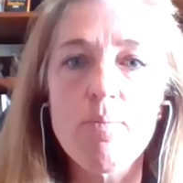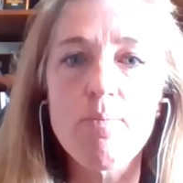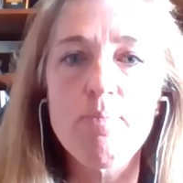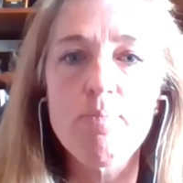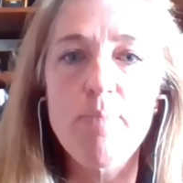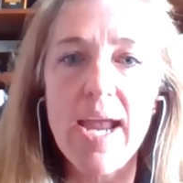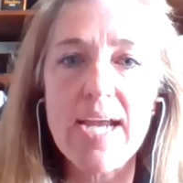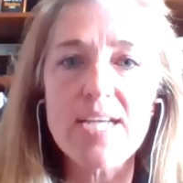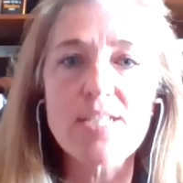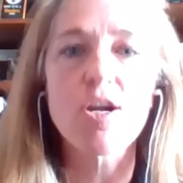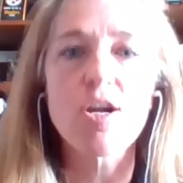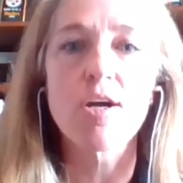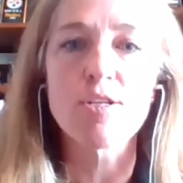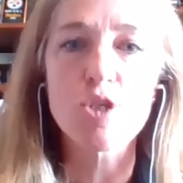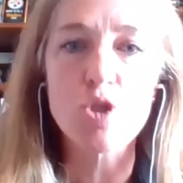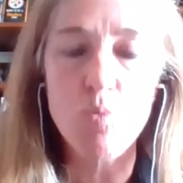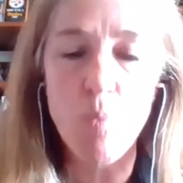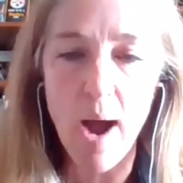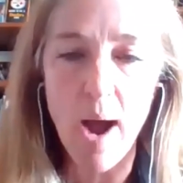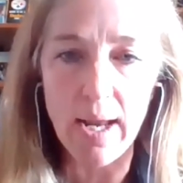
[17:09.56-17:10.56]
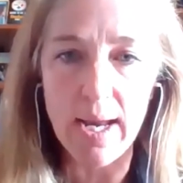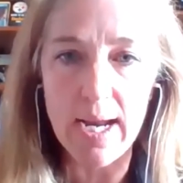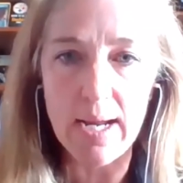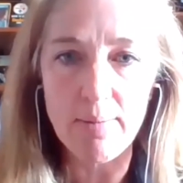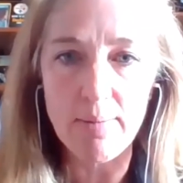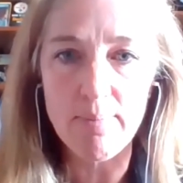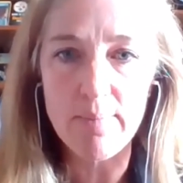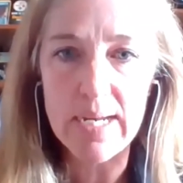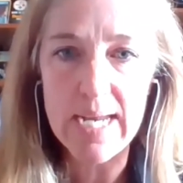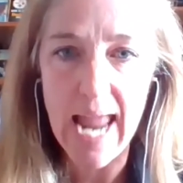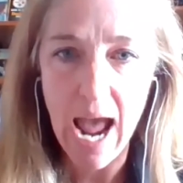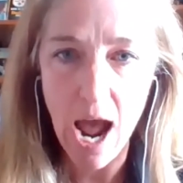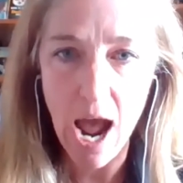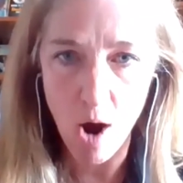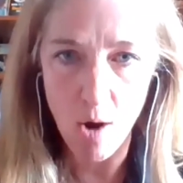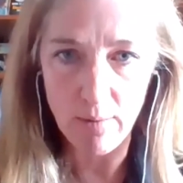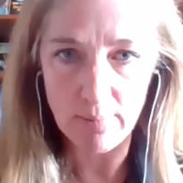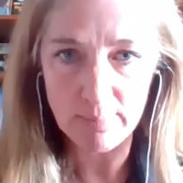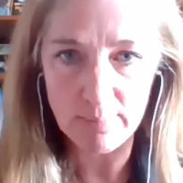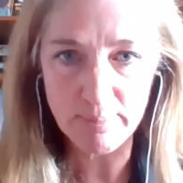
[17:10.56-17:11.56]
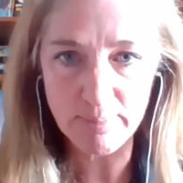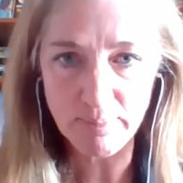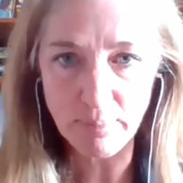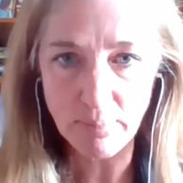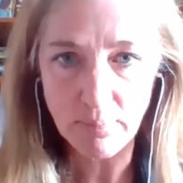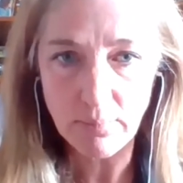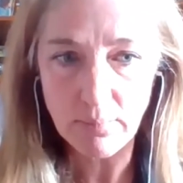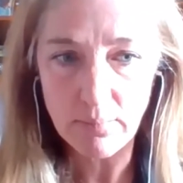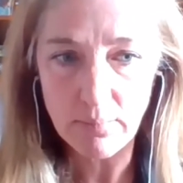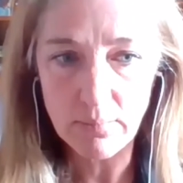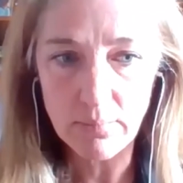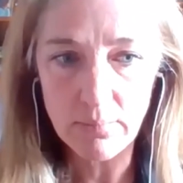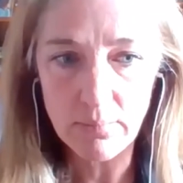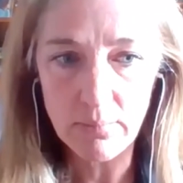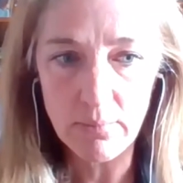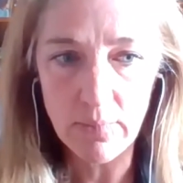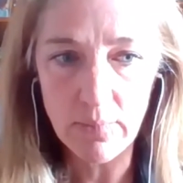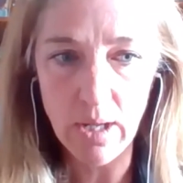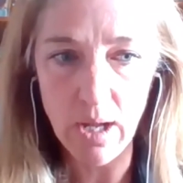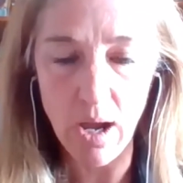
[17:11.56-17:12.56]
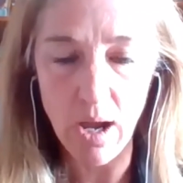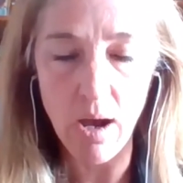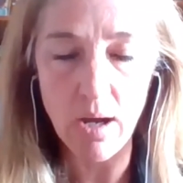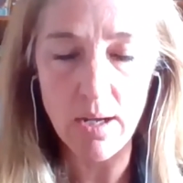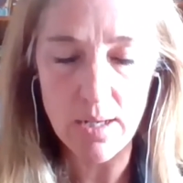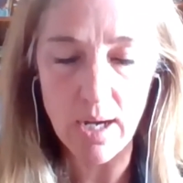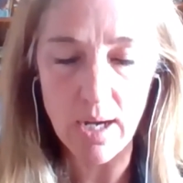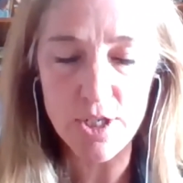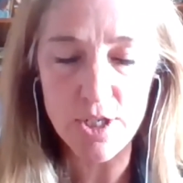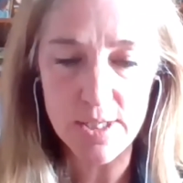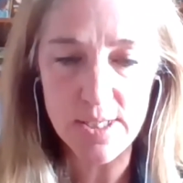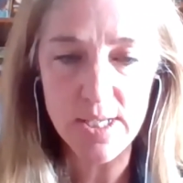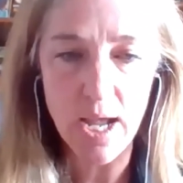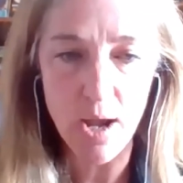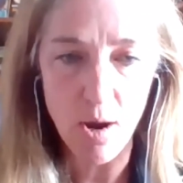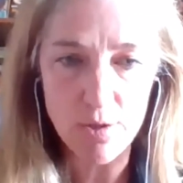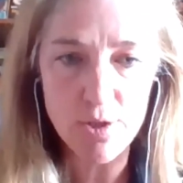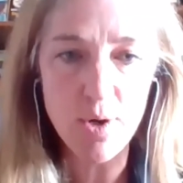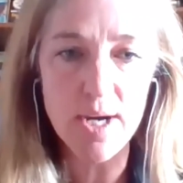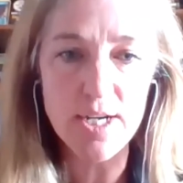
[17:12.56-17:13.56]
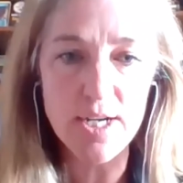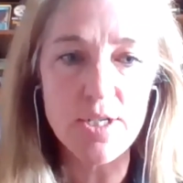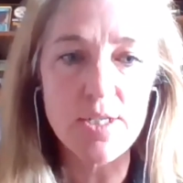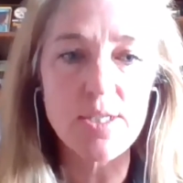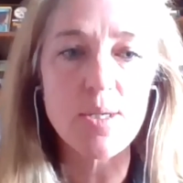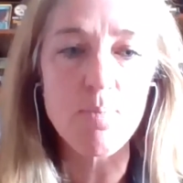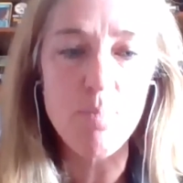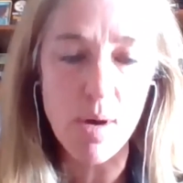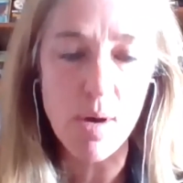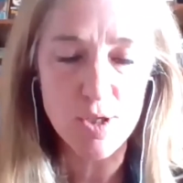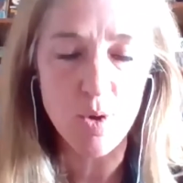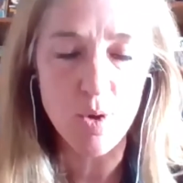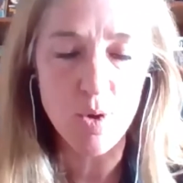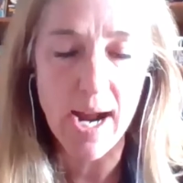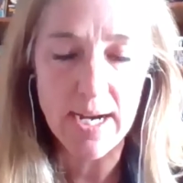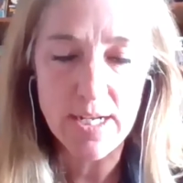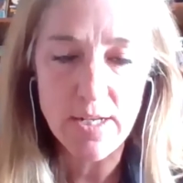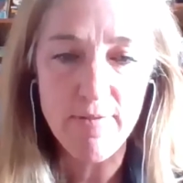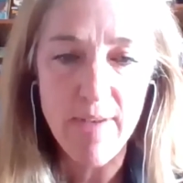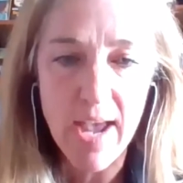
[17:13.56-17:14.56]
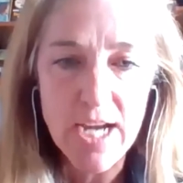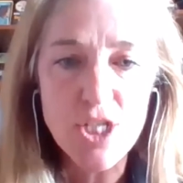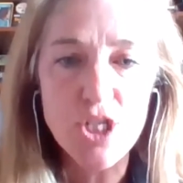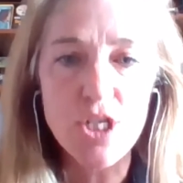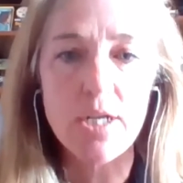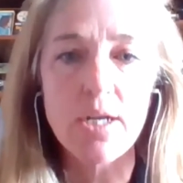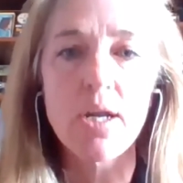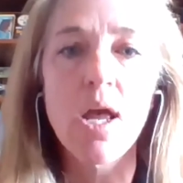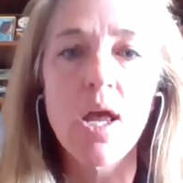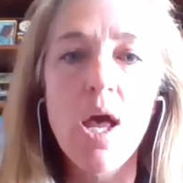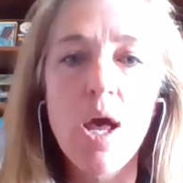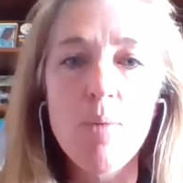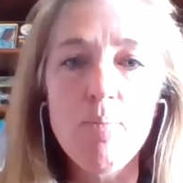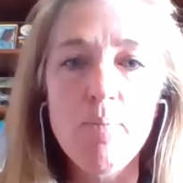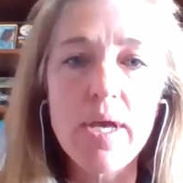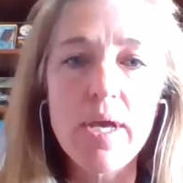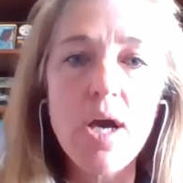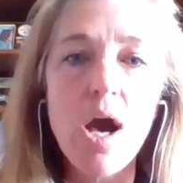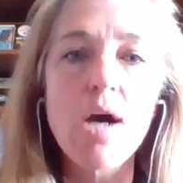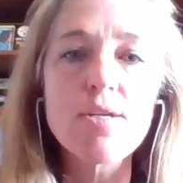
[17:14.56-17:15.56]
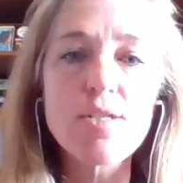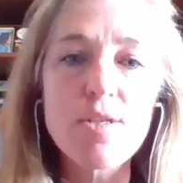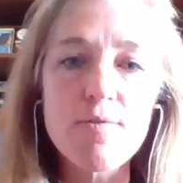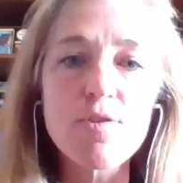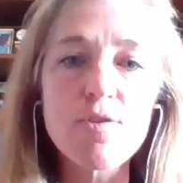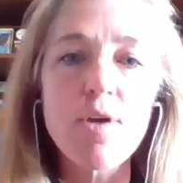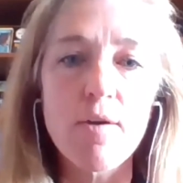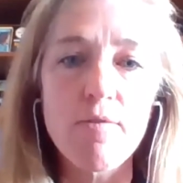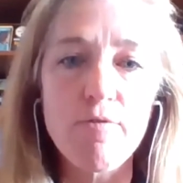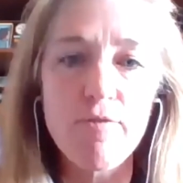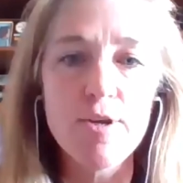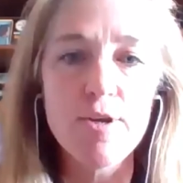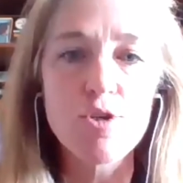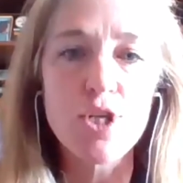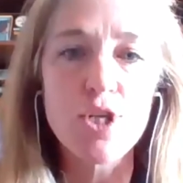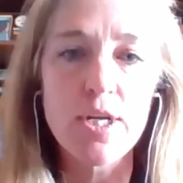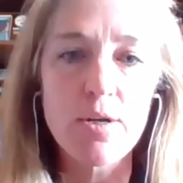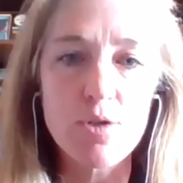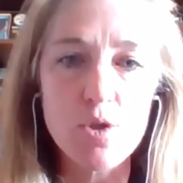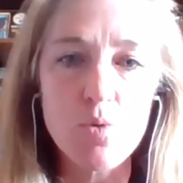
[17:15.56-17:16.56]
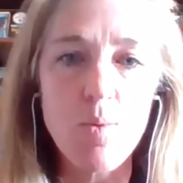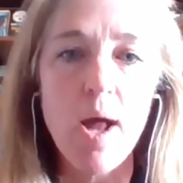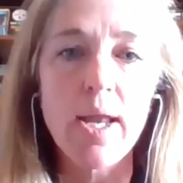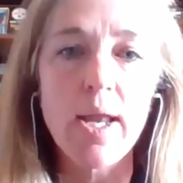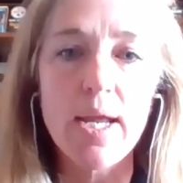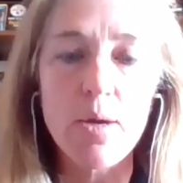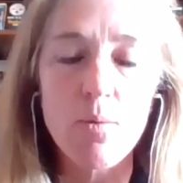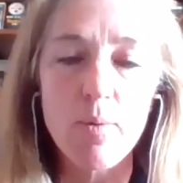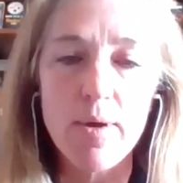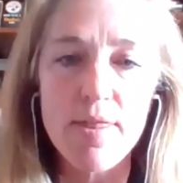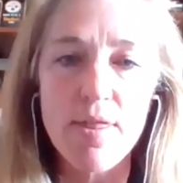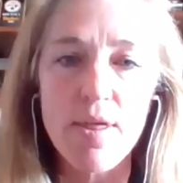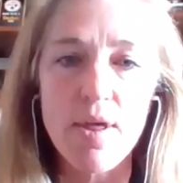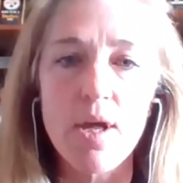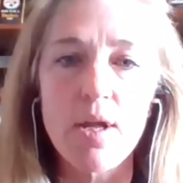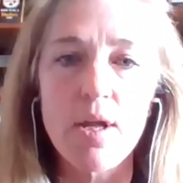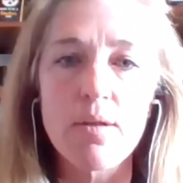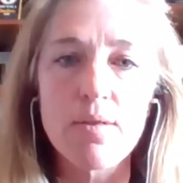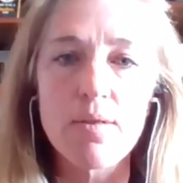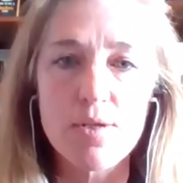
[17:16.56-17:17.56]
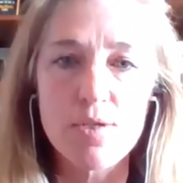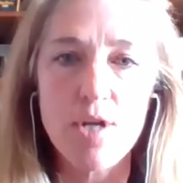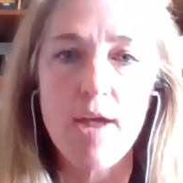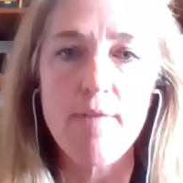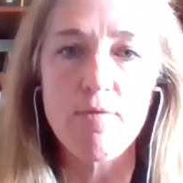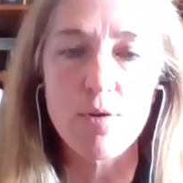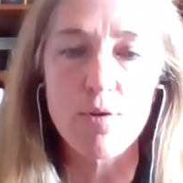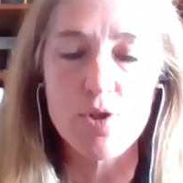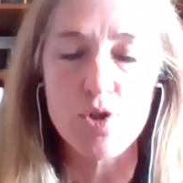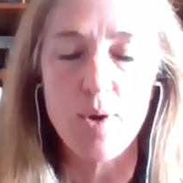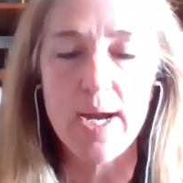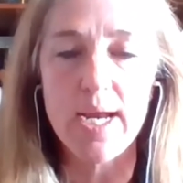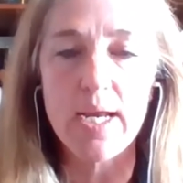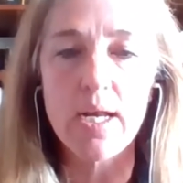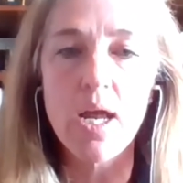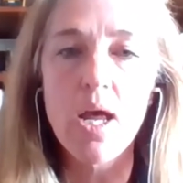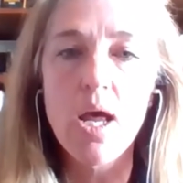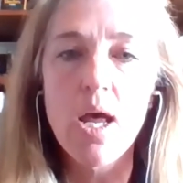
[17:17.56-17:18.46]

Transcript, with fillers: based on swelling. Now, uh, uh, I should say alterations in muscle activation because of, effusion fusion or swelling within the stifle joint.